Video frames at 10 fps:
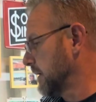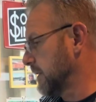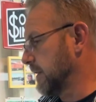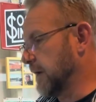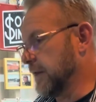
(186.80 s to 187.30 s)

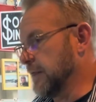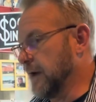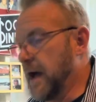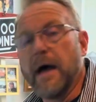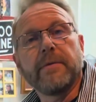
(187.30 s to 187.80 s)
the
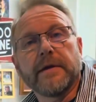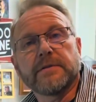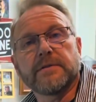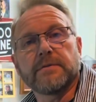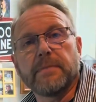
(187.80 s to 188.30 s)

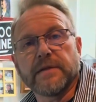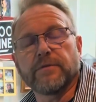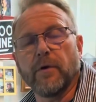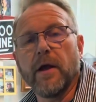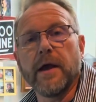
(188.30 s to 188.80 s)
hobbyist's best
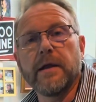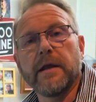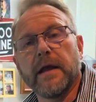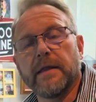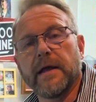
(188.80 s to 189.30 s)
friend,
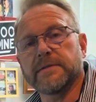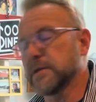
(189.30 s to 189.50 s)
and that's the